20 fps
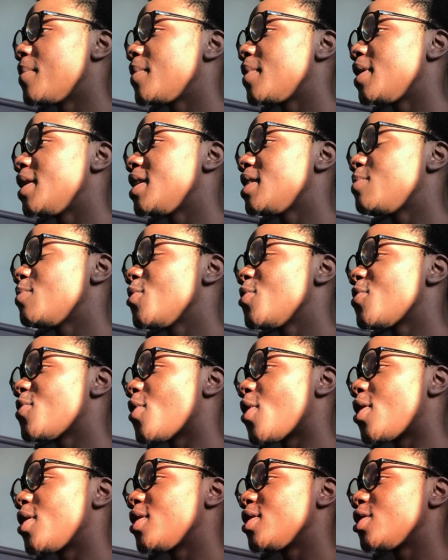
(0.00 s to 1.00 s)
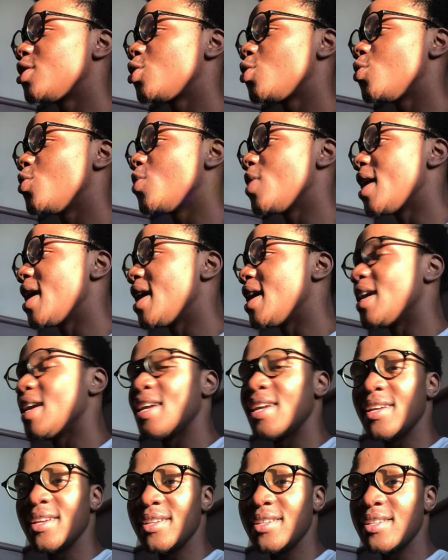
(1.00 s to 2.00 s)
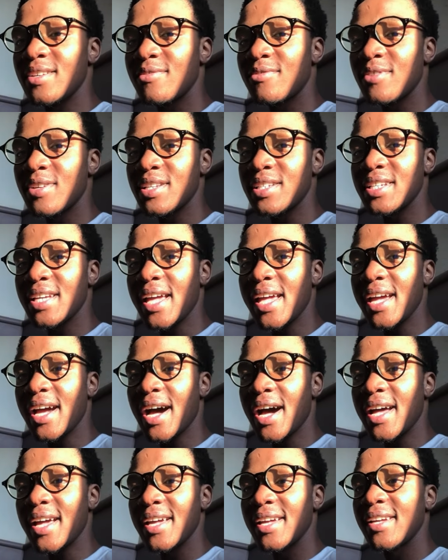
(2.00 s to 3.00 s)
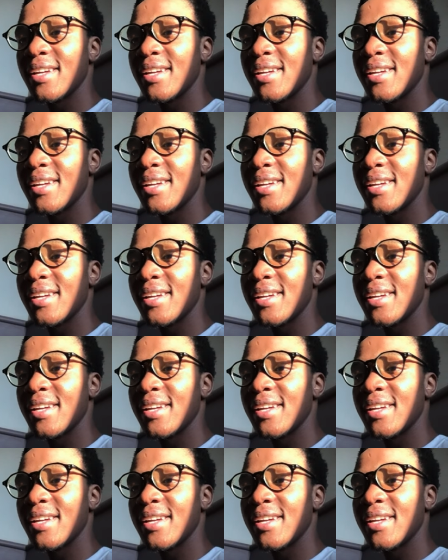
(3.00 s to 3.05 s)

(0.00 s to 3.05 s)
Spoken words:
Let's move on to a different AI.